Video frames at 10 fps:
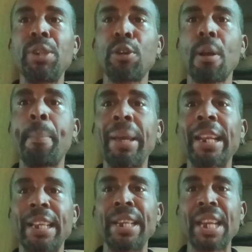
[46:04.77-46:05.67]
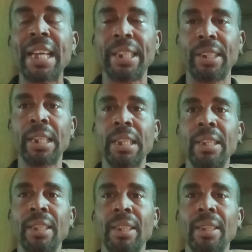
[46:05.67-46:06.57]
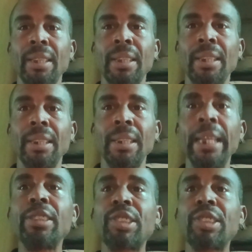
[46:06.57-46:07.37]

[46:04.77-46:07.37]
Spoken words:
our bed at night. They